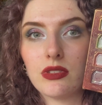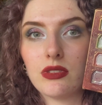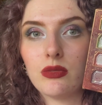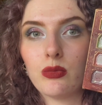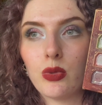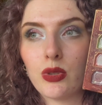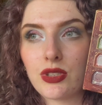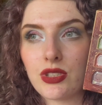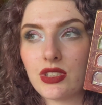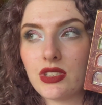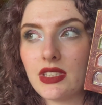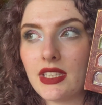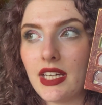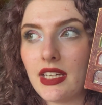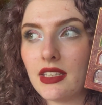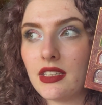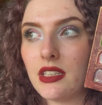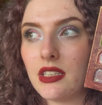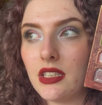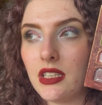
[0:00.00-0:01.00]
wasn't
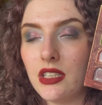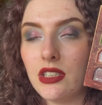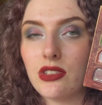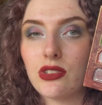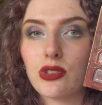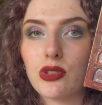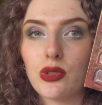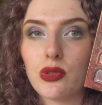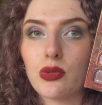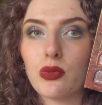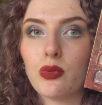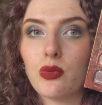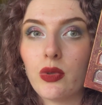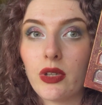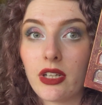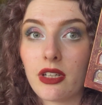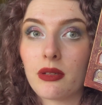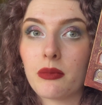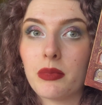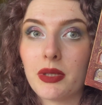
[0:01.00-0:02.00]
that into
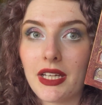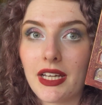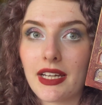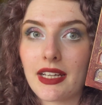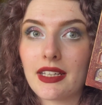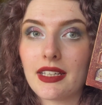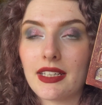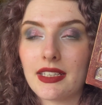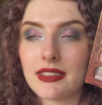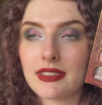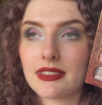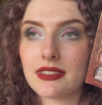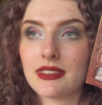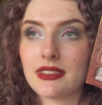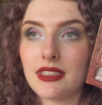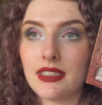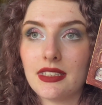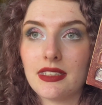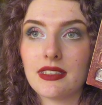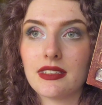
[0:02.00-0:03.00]
wearing black as an
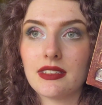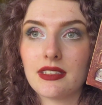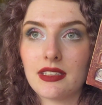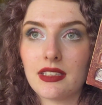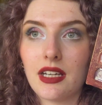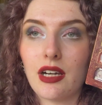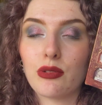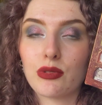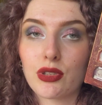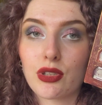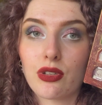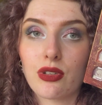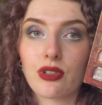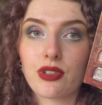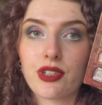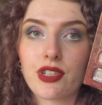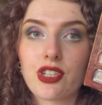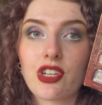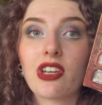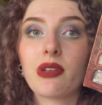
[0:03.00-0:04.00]
in outer
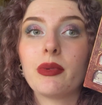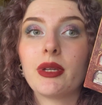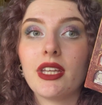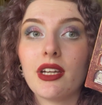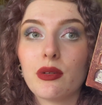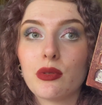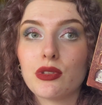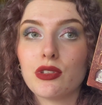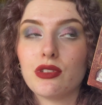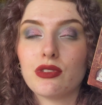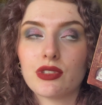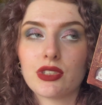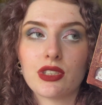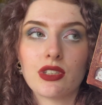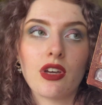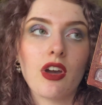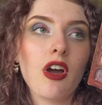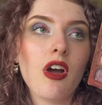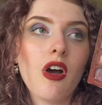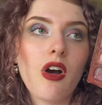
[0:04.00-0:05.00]
corner shade, but I would use
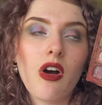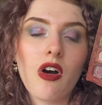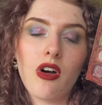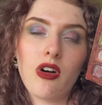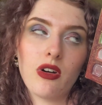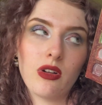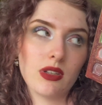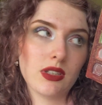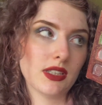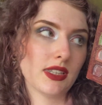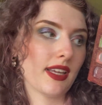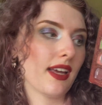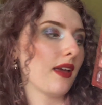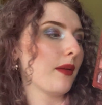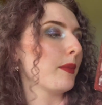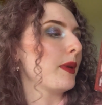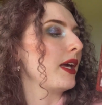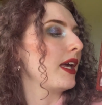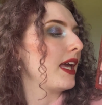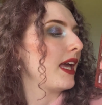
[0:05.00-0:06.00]
it all the
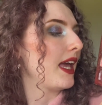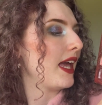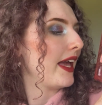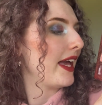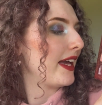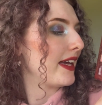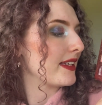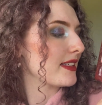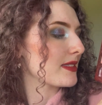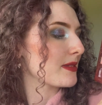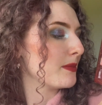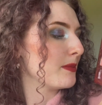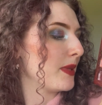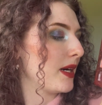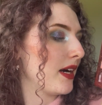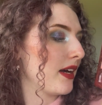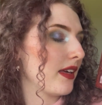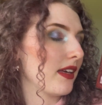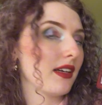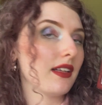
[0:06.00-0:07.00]
time as
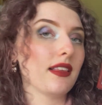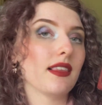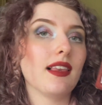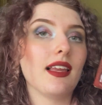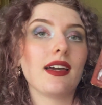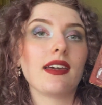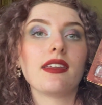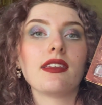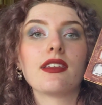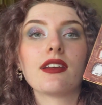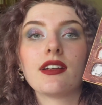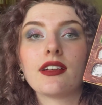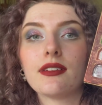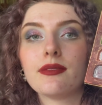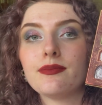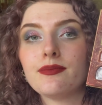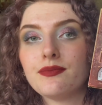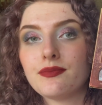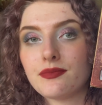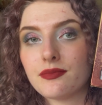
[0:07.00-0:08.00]
my
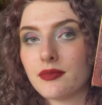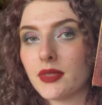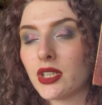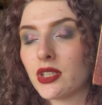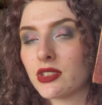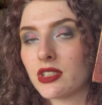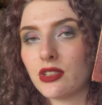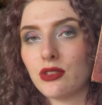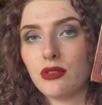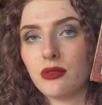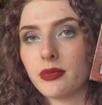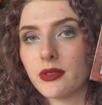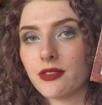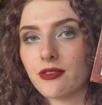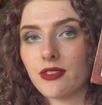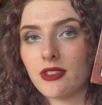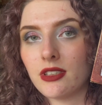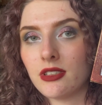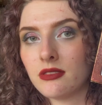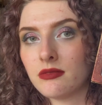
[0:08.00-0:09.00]
liner because I do
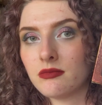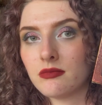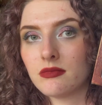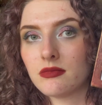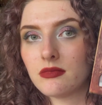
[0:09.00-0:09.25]
prefer